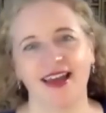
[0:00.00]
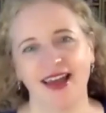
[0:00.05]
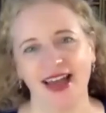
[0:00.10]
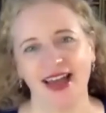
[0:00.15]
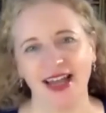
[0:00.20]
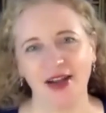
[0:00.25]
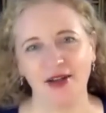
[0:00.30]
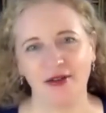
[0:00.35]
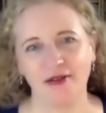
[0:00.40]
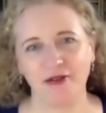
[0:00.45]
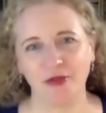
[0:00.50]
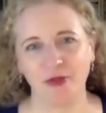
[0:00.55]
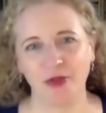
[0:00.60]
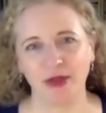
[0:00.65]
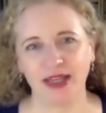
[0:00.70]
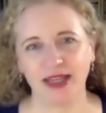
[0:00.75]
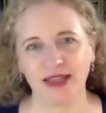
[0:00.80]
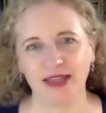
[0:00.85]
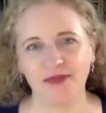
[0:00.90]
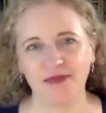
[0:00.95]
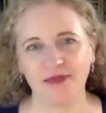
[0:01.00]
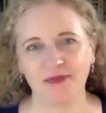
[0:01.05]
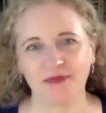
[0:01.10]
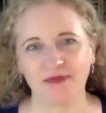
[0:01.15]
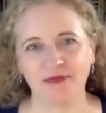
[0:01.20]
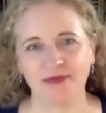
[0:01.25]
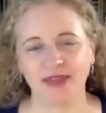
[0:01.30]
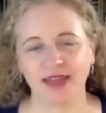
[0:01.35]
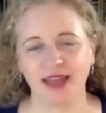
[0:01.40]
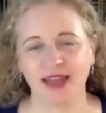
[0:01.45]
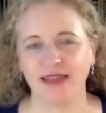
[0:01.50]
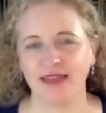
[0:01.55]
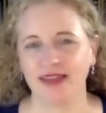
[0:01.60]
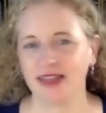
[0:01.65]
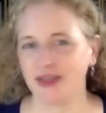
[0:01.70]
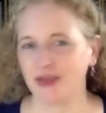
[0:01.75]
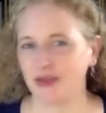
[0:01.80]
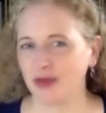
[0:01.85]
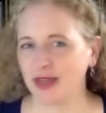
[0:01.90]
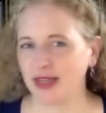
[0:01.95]
Hello, everybody.
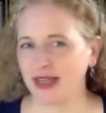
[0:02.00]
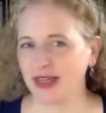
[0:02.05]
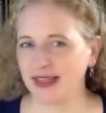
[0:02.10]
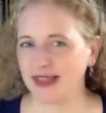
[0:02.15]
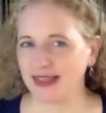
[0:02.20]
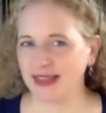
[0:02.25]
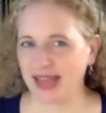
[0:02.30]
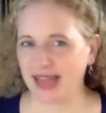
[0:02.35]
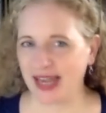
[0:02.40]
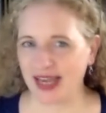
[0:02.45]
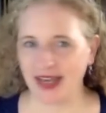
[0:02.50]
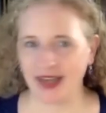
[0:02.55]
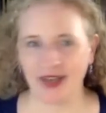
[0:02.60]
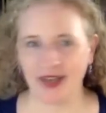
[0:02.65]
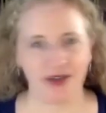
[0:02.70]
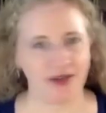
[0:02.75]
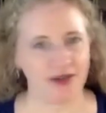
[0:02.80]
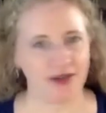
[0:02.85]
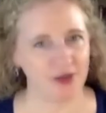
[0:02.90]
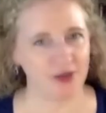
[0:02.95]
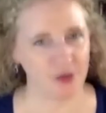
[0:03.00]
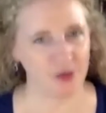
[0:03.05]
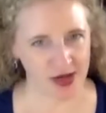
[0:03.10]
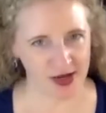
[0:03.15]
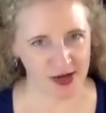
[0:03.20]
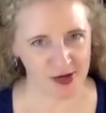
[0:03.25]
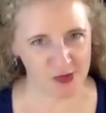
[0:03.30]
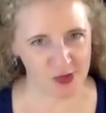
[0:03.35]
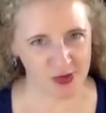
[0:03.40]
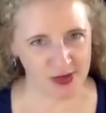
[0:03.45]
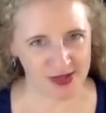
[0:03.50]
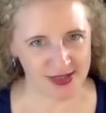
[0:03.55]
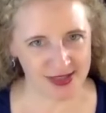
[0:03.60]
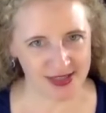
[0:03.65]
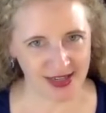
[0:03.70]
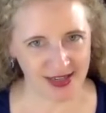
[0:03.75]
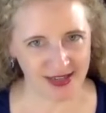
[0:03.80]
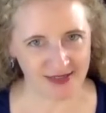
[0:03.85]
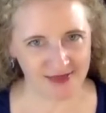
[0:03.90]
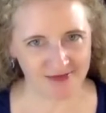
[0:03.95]
This one is a Wake Up
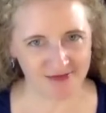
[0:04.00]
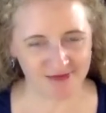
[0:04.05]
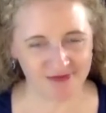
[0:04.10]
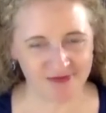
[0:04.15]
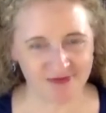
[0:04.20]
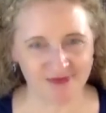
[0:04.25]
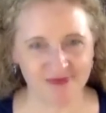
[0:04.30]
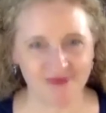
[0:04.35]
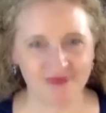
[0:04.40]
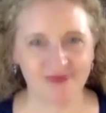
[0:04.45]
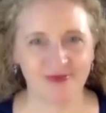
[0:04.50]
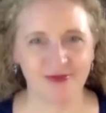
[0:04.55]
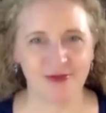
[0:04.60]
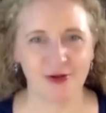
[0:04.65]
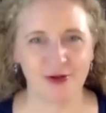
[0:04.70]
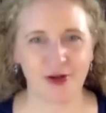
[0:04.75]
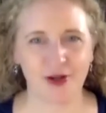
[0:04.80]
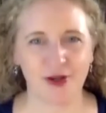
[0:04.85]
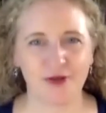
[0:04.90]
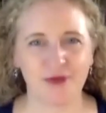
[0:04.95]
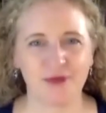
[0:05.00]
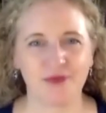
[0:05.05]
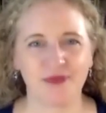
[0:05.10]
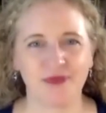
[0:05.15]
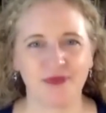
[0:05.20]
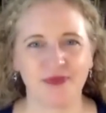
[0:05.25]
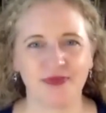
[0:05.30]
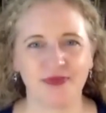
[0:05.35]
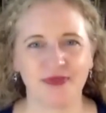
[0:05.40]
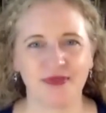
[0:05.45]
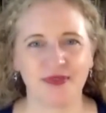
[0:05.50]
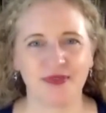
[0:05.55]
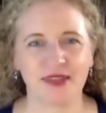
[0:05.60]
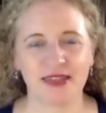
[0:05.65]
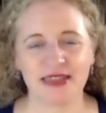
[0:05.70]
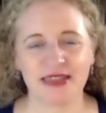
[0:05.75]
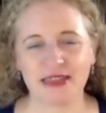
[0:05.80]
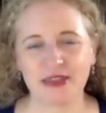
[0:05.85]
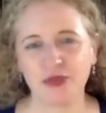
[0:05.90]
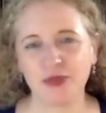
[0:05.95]
Wednesday for you.
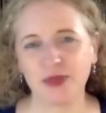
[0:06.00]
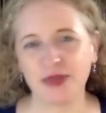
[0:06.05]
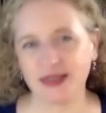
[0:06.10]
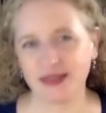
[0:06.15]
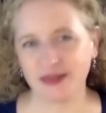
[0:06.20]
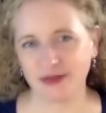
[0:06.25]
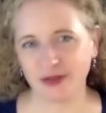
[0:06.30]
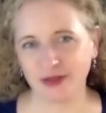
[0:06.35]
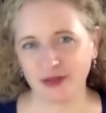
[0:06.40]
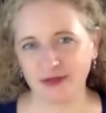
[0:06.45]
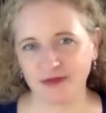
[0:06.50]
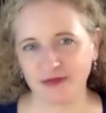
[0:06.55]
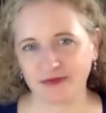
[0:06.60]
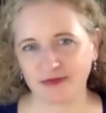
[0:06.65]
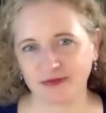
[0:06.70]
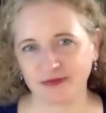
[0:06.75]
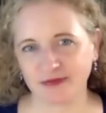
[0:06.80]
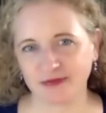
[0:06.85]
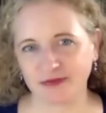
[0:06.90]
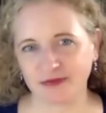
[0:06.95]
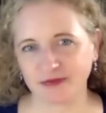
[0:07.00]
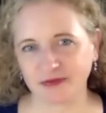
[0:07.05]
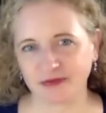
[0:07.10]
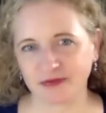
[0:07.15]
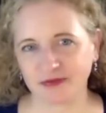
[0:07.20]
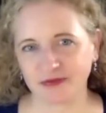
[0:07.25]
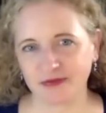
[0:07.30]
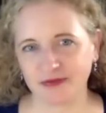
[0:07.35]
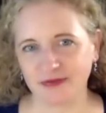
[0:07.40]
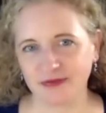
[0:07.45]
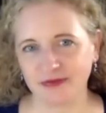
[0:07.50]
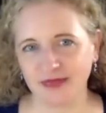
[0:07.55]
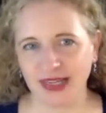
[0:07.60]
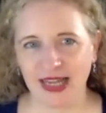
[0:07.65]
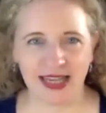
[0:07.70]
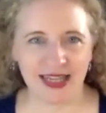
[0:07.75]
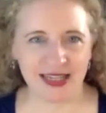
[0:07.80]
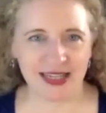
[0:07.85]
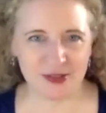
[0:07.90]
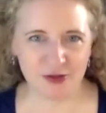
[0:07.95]
It's a little bit different.
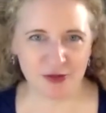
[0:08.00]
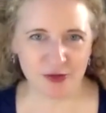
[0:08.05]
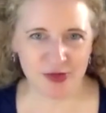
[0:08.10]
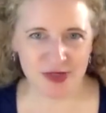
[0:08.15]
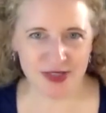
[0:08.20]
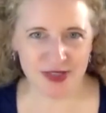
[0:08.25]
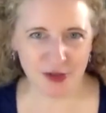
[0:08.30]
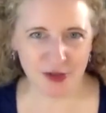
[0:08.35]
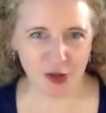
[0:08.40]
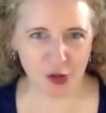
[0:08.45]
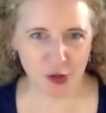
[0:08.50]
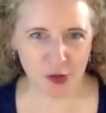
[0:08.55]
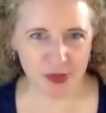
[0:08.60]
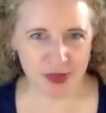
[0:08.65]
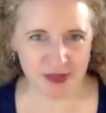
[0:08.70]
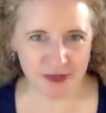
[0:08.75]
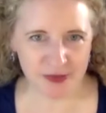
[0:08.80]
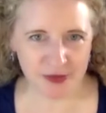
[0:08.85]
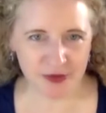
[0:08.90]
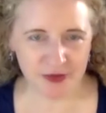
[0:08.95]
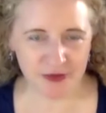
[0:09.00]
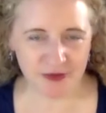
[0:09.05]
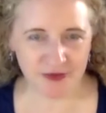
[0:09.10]
I like doing ones that are a little bit different.